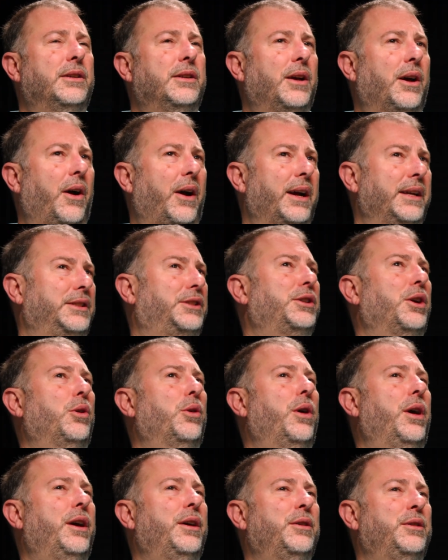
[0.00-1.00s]
All right.
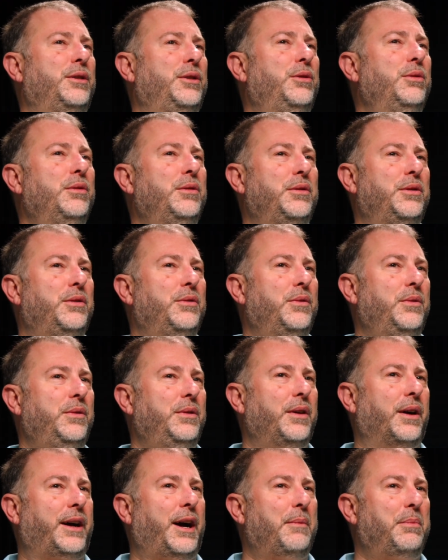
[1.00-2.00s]
So you
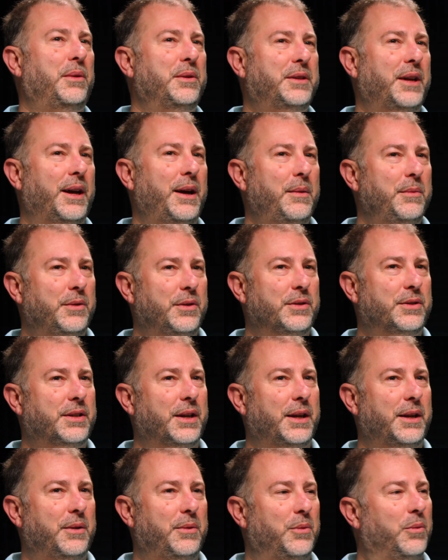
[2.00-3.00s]
a couple of times you
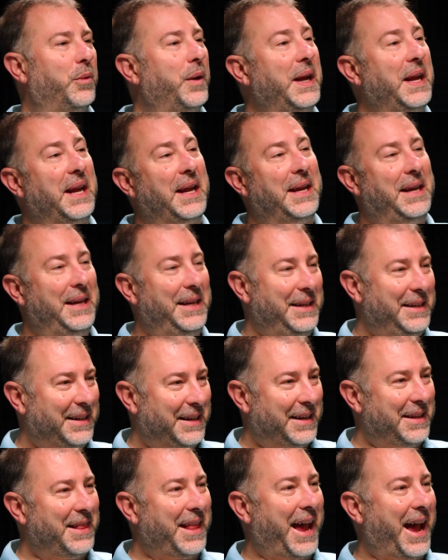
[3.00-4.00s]
said we
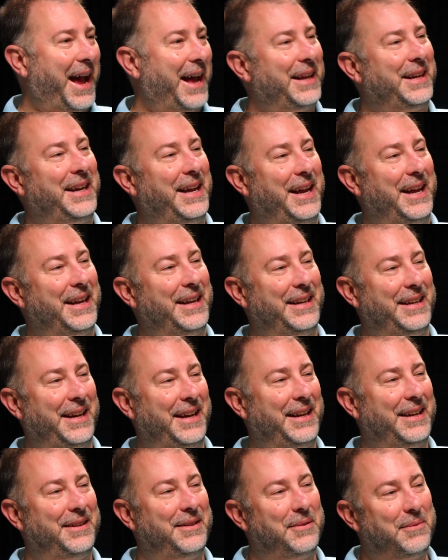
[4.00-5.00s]
in that,
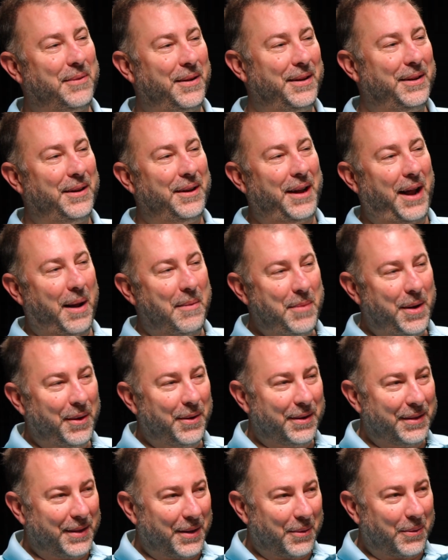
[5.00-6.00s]
and what I'm
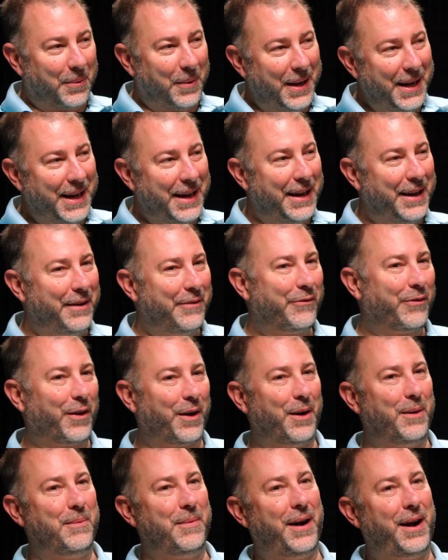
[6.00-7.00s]
hearing the we
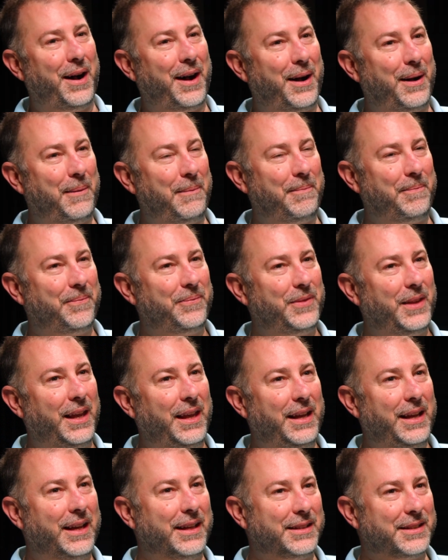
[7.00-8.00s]
from
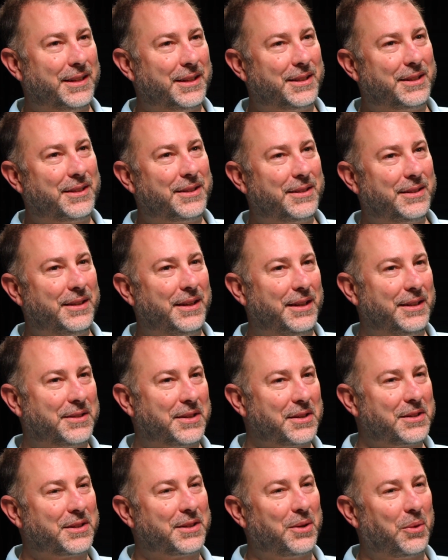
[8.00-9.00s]
is
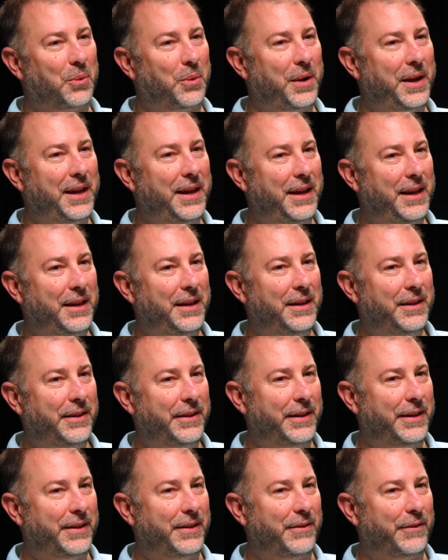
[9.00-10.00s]
this the we
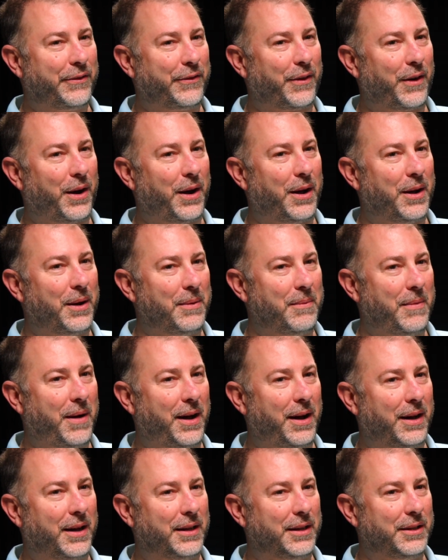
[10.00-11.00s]
from
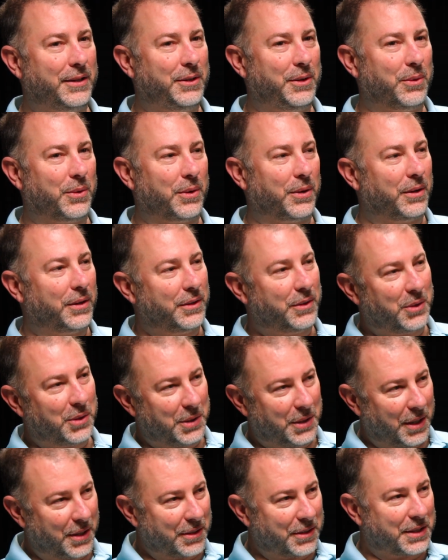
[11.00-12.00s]
your
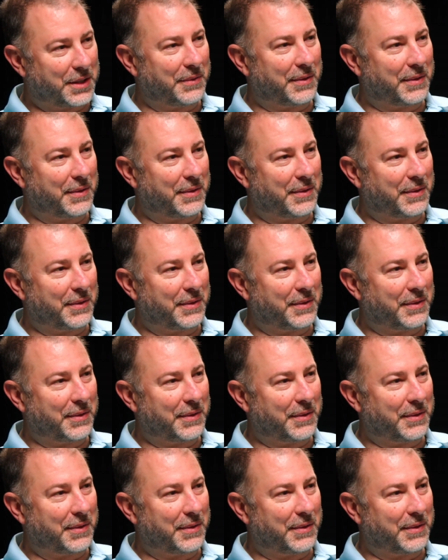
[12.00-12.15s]
years of